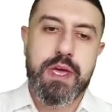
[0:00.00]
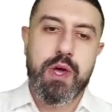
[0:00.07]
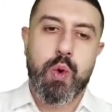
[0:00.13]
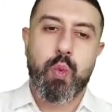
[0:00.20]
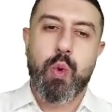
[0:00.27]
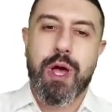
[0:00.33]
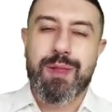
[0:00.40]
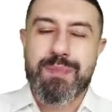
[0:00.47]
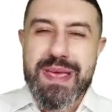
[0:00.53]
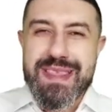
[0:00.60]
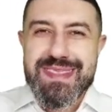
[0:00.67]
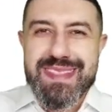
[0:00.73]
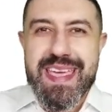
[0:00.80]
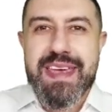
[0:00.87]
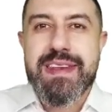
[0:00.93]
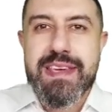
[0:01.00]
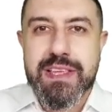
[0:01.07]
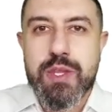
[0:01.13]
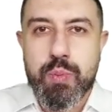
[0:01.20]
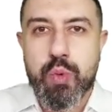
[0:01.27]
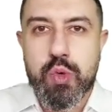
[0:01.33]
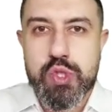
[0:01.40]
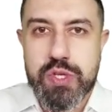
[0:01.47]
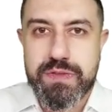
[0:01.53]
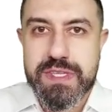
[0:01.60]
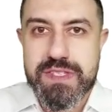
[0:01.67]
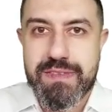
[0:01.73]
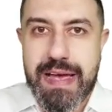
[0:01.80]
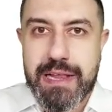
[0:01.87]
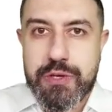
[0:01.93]
while maintaining the most of its
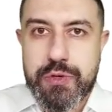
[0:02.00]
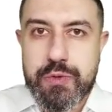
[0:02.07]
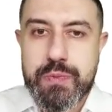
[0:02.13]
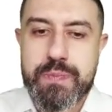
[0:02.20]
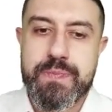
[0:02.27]
value.